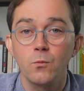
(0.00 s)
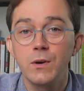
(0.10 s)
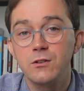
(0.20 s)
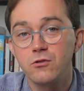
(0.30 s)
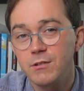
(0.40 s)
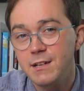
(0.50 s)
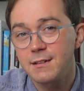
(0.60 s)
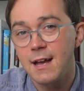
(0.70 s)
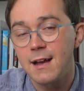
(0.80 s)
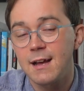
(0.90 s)
we treat
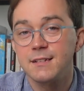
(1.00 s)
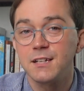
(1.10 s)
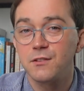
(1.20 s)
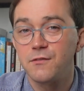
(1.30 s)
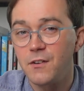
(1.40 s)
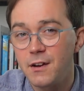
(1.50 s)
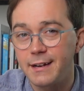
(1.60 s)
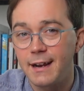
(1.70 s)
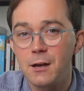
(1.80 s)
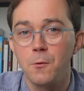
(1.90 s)
that as its
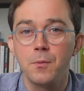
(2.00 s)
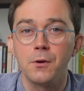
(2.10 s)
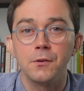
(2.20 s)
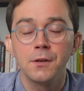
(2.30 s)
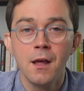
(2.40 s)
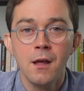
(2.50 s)
final output.